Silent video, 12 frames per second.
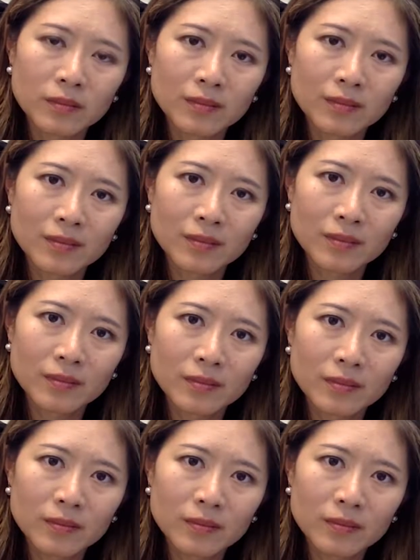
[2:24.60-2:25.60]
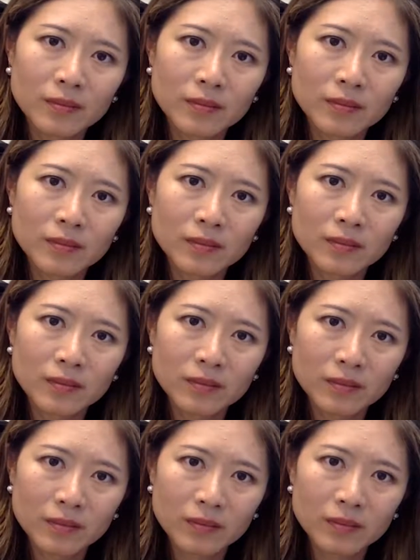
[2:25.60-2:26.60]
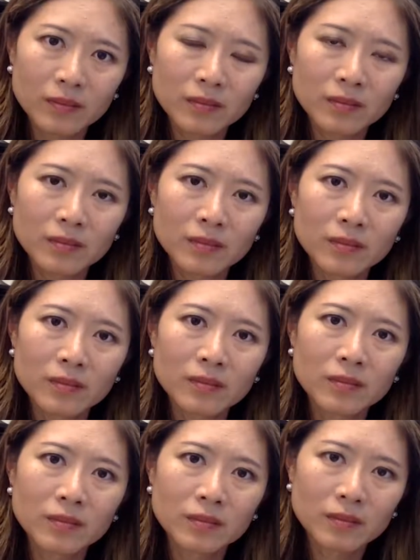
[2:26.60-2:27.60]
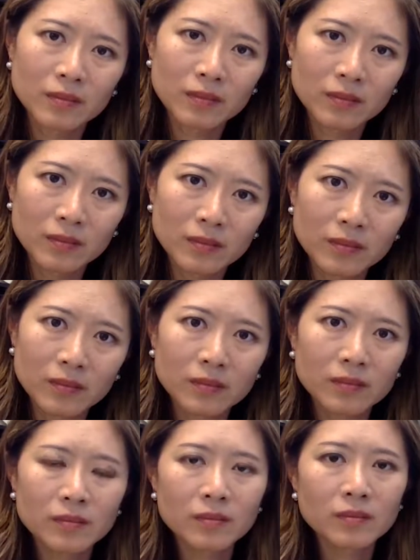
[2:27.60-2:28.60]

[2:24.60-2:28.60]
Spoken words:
This person isn't speaking.